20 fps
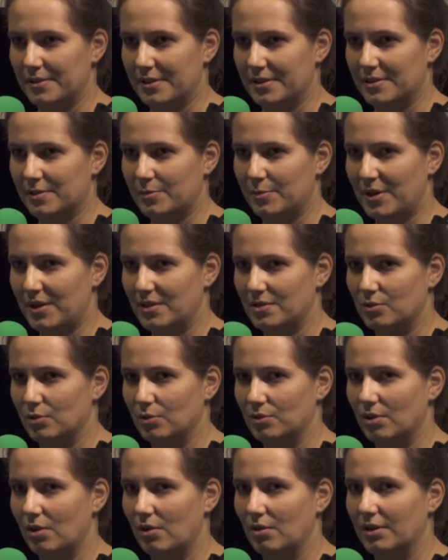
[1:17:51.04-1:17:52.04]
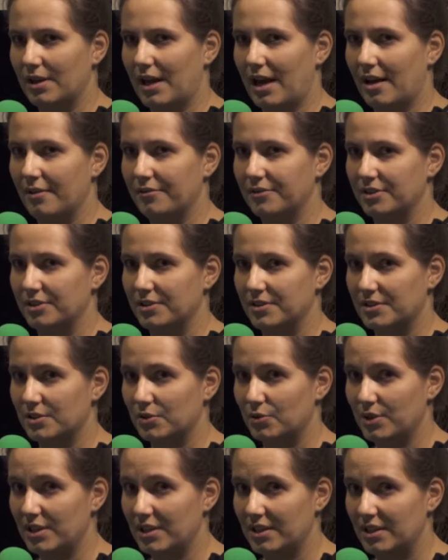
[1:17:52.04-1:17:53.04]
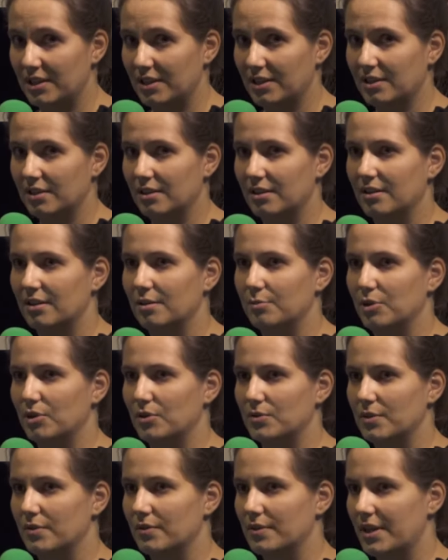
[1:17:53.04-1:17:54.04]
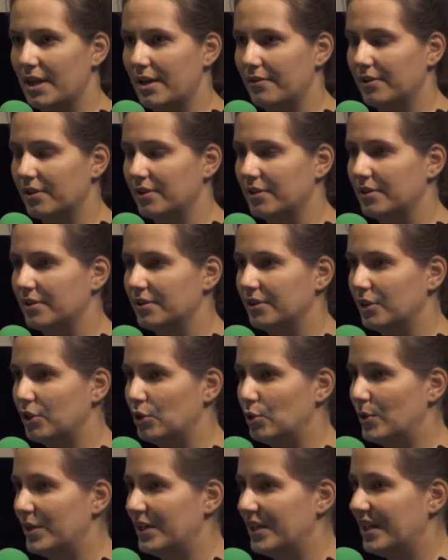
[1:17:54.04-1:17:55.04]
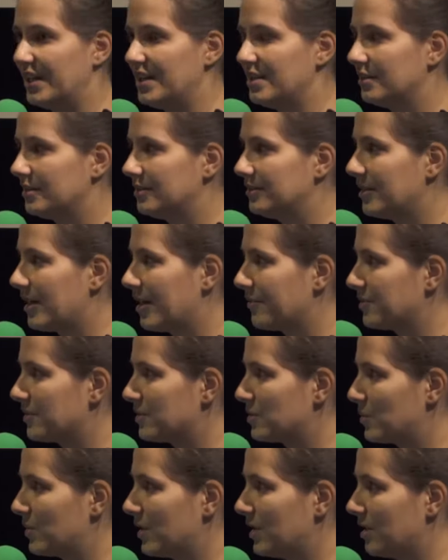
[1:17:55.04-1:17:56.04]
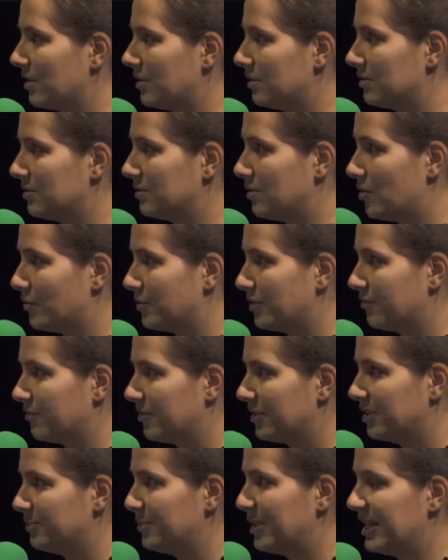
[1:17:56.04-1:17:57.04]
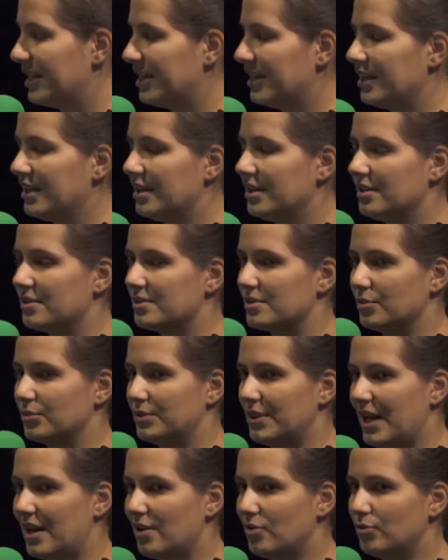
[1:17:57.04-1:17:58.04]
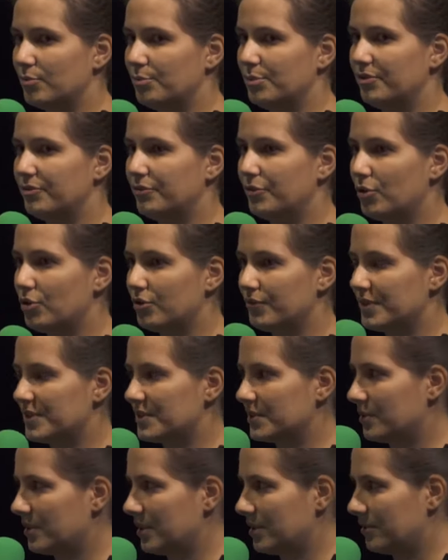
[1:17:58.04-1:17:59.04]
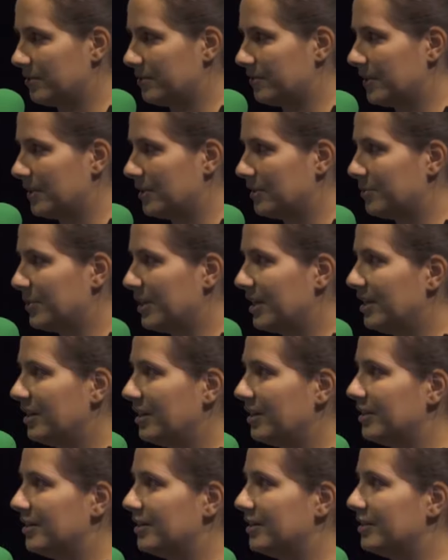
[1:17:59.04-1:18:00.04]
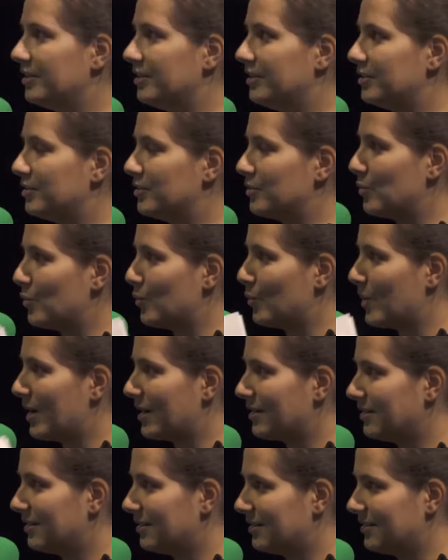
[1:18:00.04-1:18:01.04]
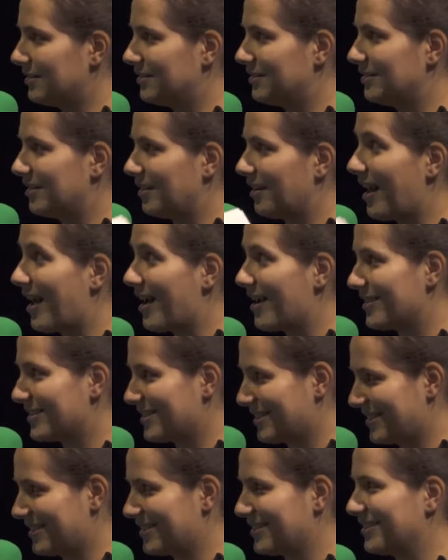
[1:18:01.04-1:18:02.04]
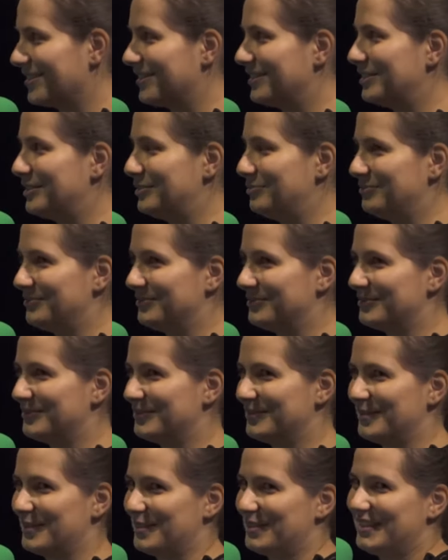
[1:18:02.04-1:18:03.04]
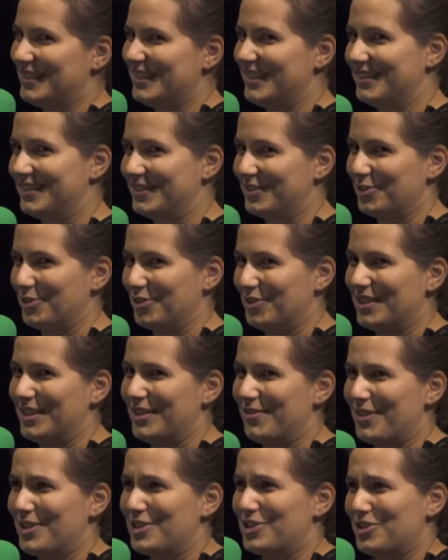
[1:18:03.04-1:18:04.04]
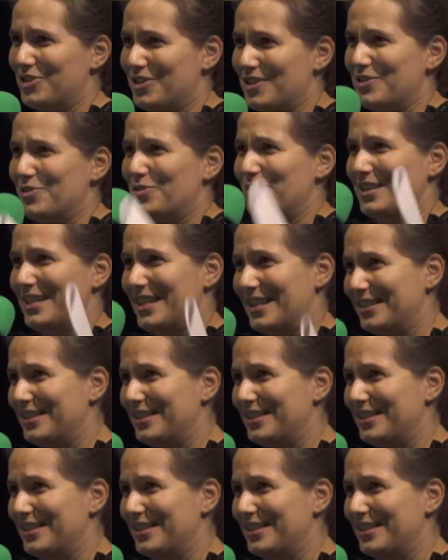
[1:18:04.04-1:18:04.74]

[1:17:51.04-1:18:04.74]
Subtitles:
a space to talk after the screening, because we will have a Q&A after screening of the film. So now, before we screen the film, one last, it's not only a question, it's really